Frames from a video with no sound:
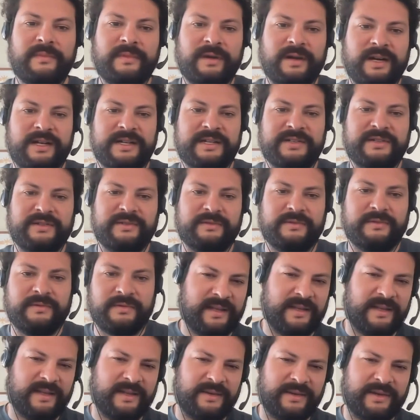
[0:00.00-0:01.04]
onto, I
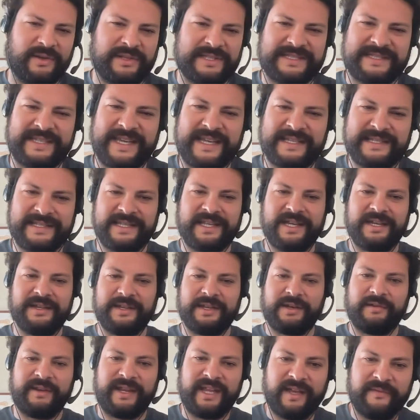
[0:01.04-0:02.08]
don't know, call it dancing on the
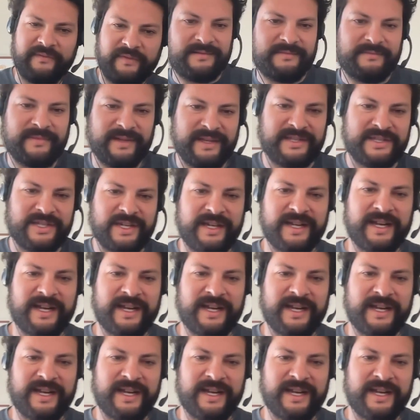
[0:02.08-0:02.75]
grave of my giant